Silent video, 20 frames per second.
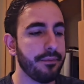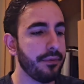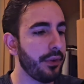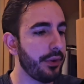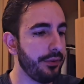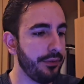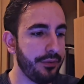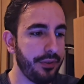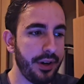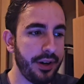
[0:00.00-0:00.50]

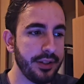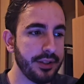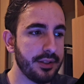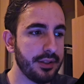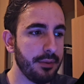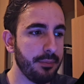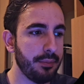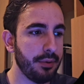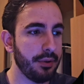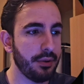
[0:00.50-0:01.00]
Very
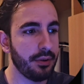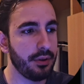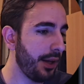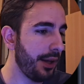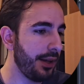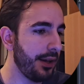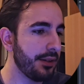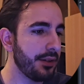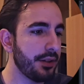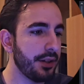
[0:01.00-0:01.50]
simple.
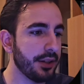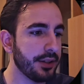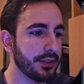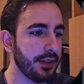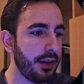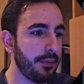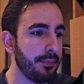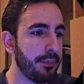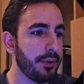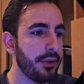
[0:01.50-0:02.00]
Another
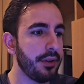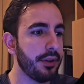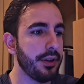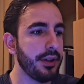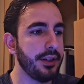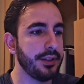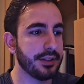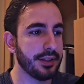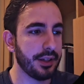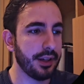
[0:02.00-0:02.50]
example
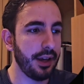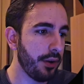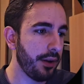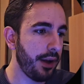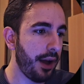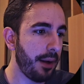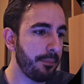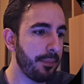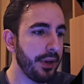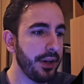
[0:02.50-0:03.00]
is again
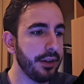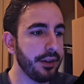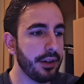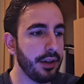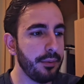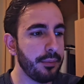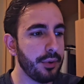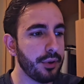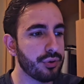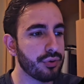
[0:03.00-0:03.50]
appearing
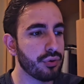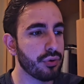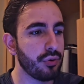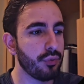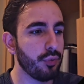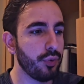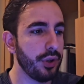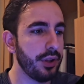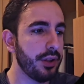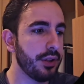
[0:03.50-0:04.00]
image
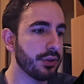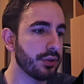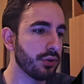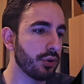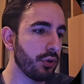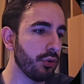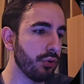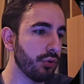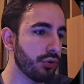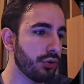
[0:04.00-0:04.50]
with the
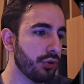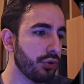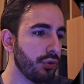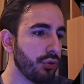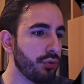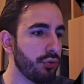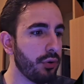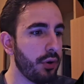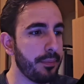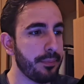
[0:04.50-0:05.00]
solution
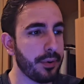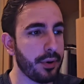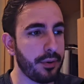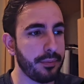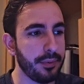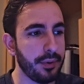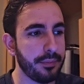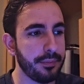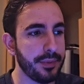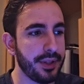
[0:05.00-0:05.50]
to a
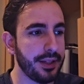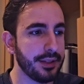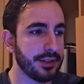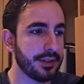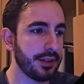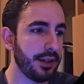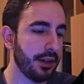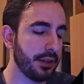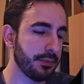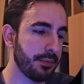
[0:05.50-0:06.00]
problem that's
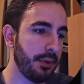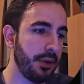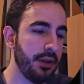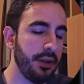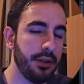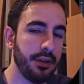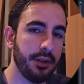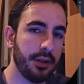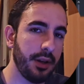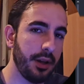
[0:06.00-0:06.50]
explained
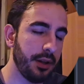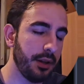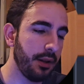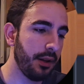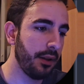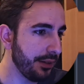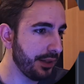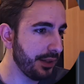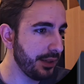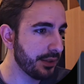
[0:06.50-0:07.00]
in the
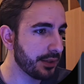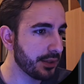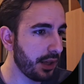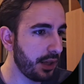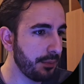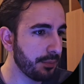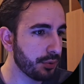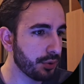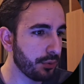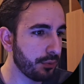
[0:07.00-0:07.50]
headline. These
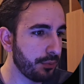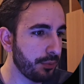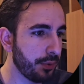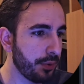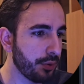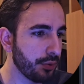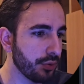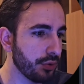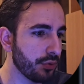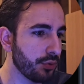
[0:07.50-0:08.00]
types of
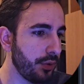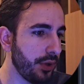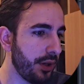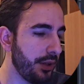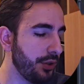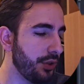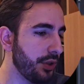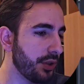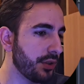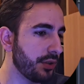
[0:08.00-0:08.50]
posts where
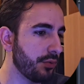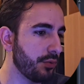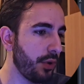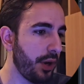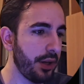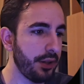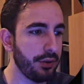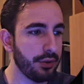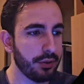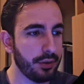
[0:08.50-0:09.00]
I just
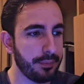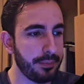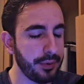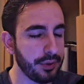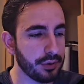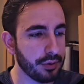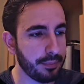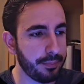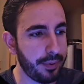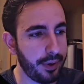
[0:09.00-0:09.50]
write on a
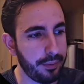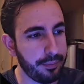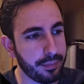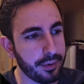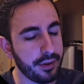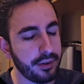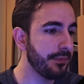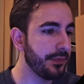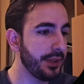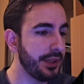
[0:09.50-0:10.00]
piece of
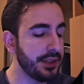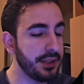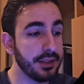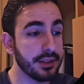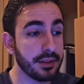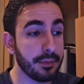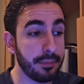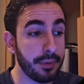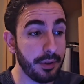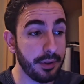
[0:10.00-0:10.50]
paper, this is
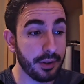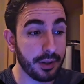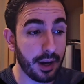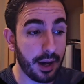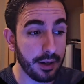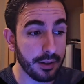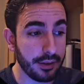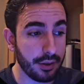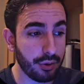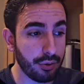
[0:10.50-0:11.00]
a bit
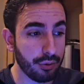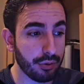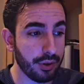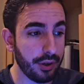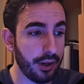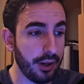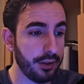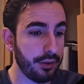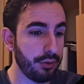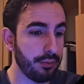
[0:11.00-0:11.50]
harder to
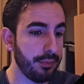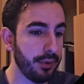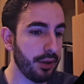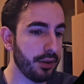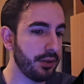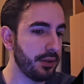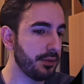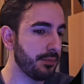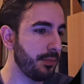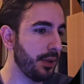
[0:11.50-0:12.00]
create, to be
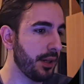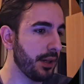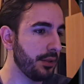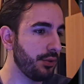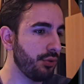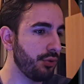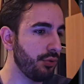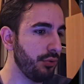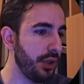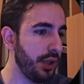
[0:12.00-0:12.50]
honest,
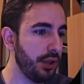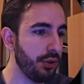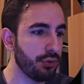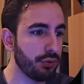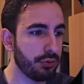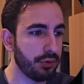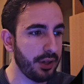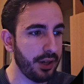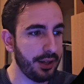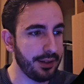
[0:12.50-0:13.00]
because you need to
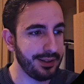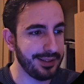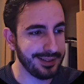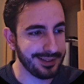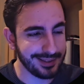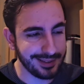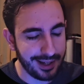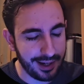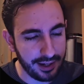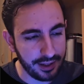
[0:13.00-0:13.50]
create
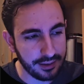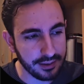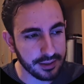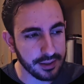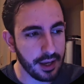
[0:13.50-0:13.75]
designs